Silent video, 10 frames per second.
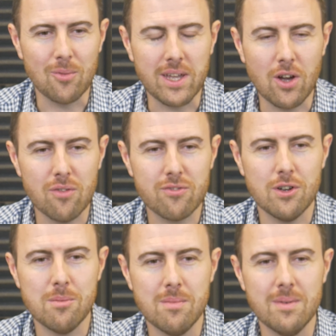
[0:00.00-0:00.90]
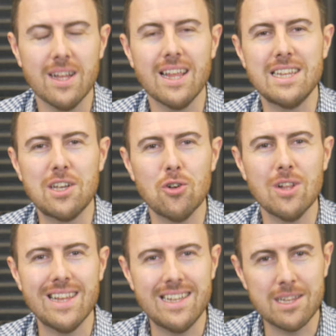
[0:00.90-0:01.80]
we got from a lady called
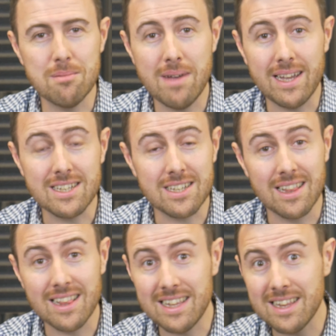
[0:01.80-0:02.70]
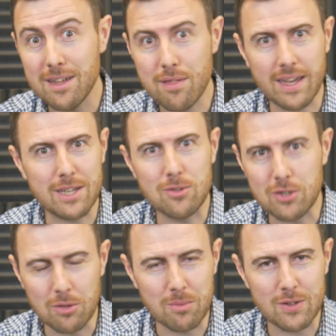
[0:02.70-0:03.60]
Linda Mason. Linda, thank you
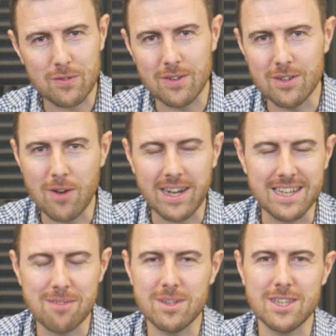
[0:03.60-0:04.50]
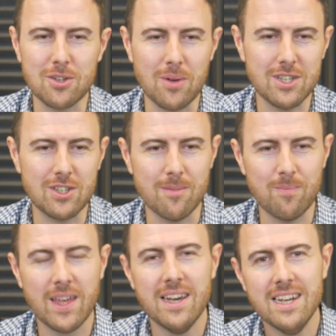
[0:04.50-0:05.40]
so much for writing in with this question.
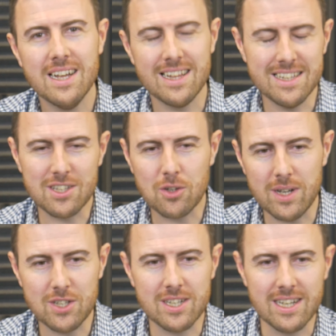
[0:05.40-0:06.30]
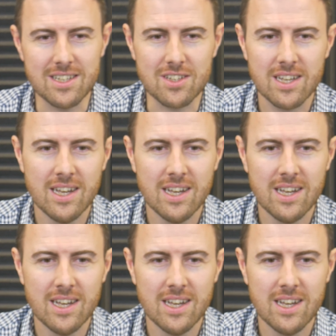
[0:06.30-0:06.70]
Linda's question is,